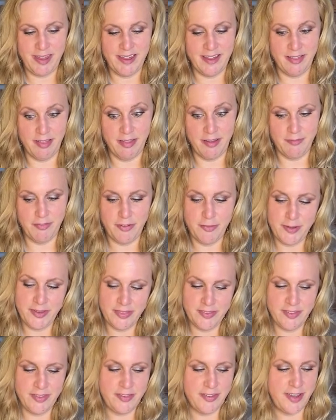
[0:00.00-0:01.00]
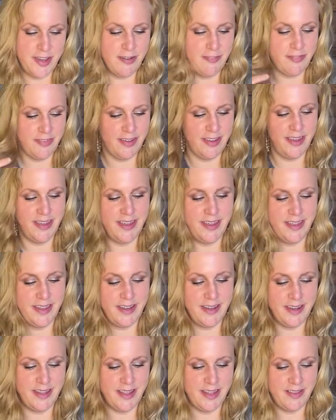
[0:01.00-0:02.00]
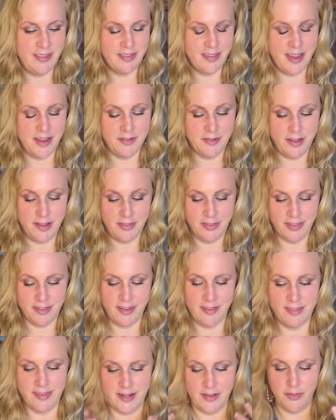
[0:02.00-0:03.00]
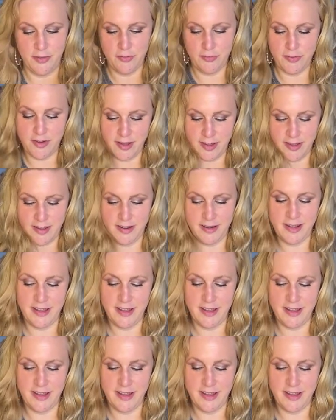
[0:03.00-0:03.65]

I love doing this stuff, and it's kind of, it's like I said, it's fun.